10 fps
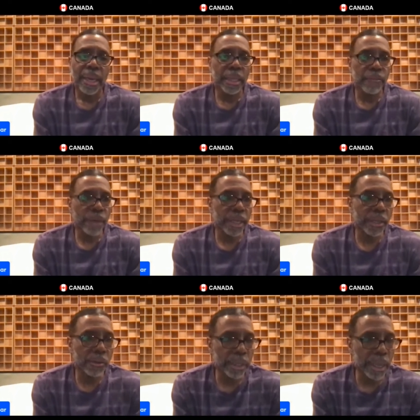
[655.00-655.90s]
and they
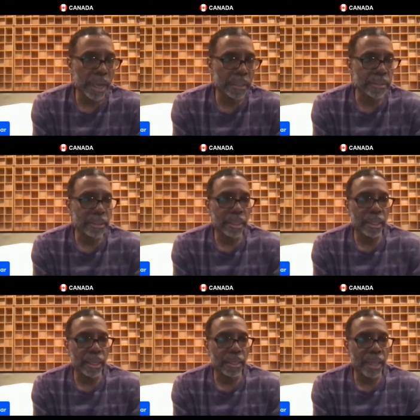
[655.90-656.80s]
finally go to god and
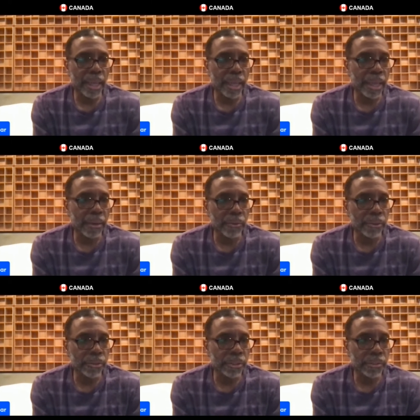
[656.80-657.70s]
say i, I don't
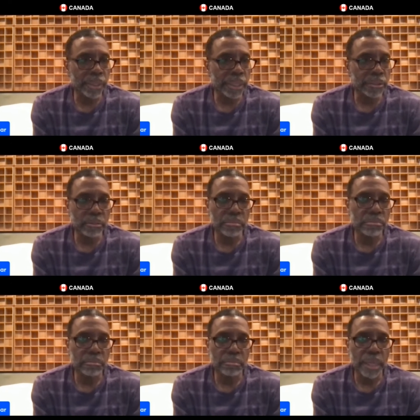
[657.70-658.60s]
want to do no without you
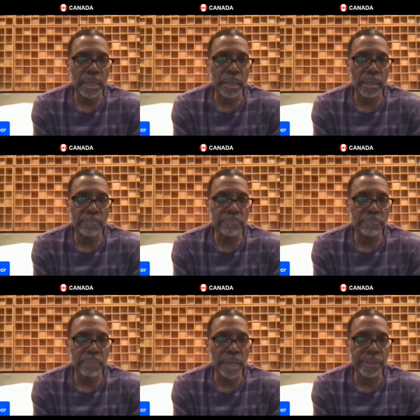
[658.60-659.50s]
I,
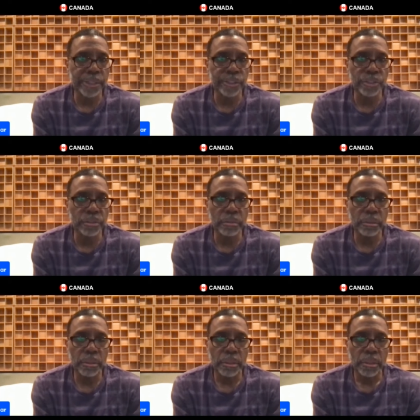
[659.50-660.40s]
i need you
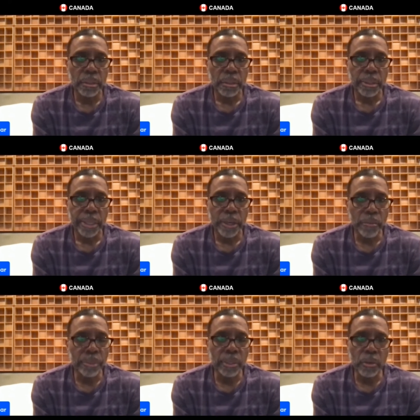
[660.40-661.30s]

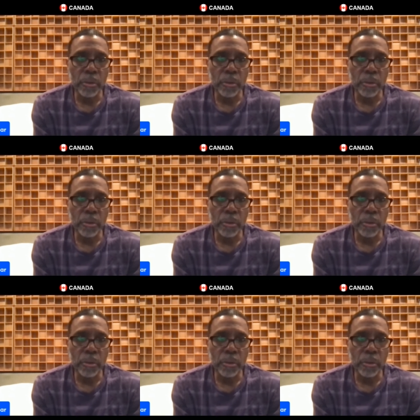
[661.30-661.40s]
help me